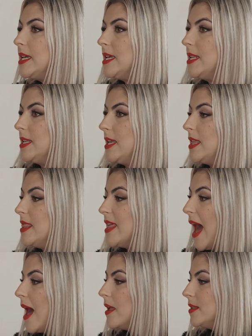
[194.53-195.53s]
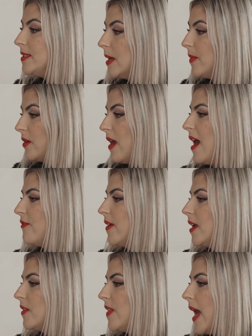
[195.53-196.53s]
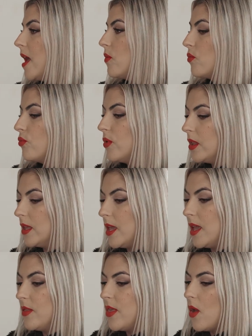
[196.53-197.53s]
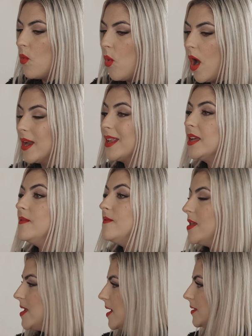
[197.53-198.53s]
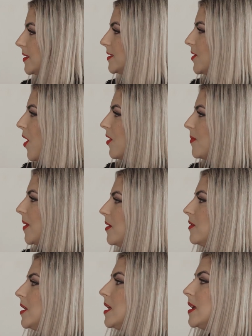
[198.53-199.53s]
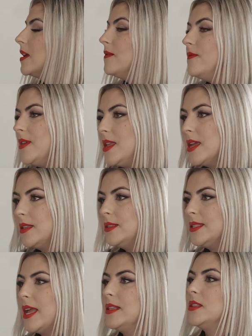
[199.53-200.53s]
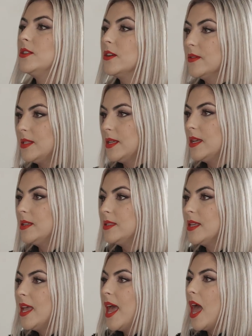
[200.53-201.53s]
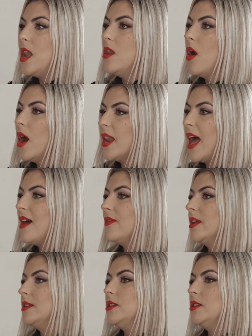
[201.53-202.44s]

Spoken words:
in that demographic, that really they want convenience. It's all about convenience and services, and not having